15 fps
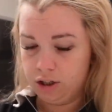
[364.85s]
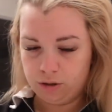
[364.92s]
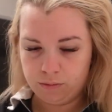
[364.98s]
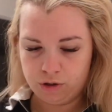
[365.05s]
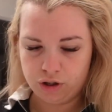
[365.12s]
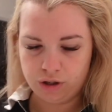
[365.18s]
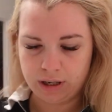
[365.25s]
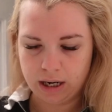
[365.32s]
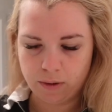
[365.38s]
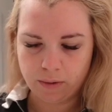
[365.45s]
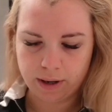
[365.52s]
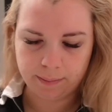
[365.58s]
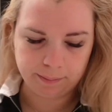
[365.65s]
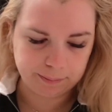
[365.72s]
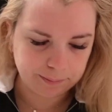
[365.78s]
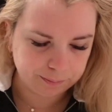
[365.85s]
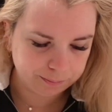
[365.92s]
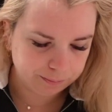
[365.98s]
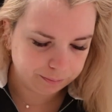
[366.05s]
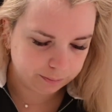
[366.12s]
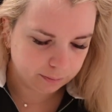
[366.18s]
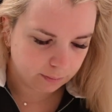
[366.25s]
I'm sure Nick would. But
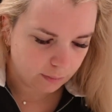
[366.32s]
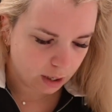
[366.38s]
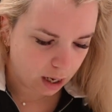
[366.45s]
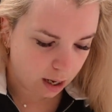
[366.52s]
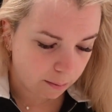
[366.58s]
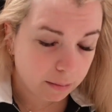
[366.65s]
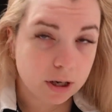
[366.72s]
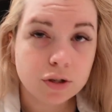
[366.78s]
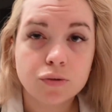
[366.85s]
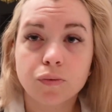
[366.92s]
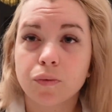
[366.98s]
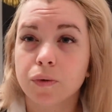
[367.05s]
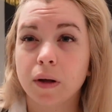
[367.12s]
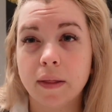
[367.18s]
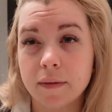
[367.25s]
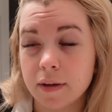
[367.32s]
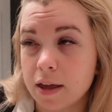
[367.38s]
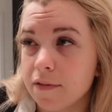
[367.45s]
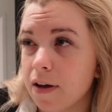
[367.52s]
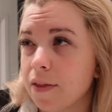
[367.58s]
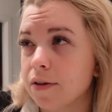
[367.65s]
it was really, really fun.